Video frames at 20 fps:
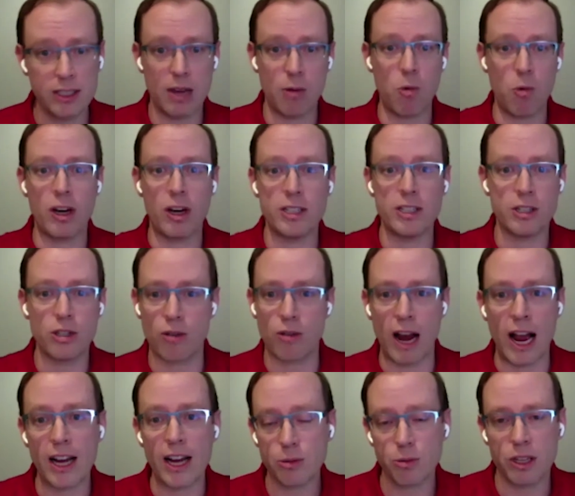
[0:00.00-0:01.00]
they wanted to
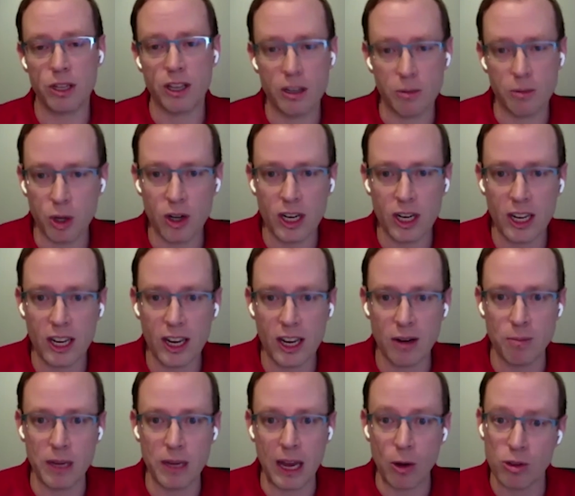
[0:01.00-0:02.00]
interact with the community
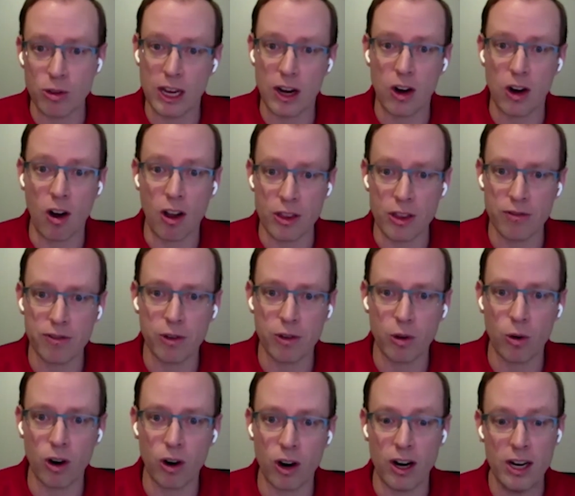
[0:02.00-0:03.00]
and be out there on the
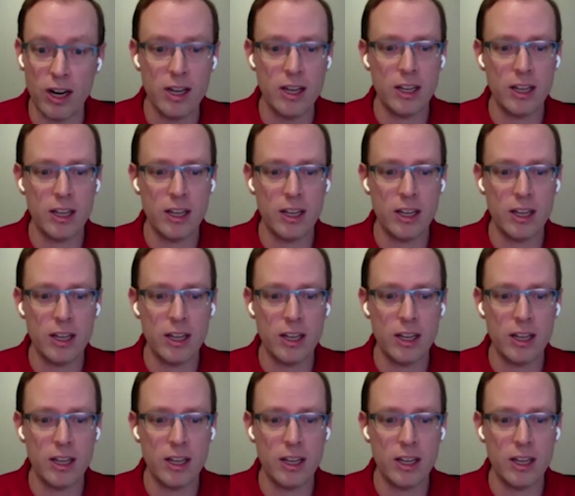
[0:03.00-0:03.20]
floor,